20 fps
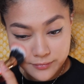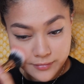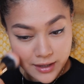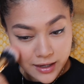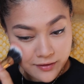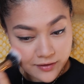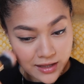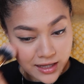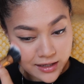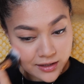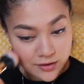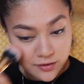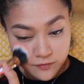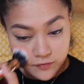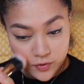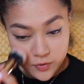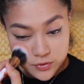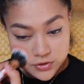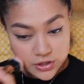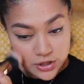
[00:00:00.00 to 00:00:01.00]
I like the
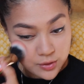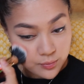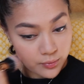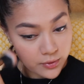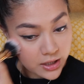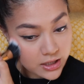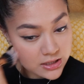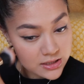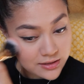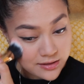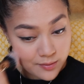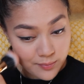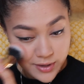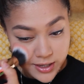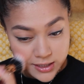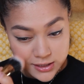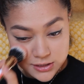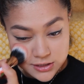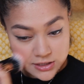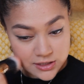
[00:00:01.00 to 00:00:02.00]
rosier blush the
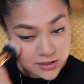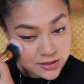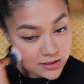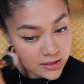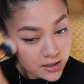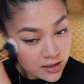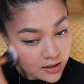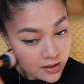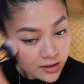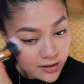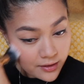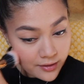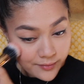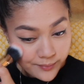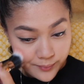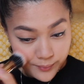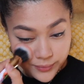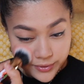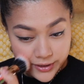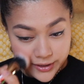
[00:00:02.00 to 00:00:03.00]
best,
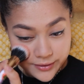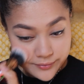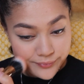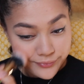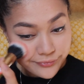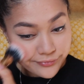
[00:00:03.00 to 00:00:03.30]
but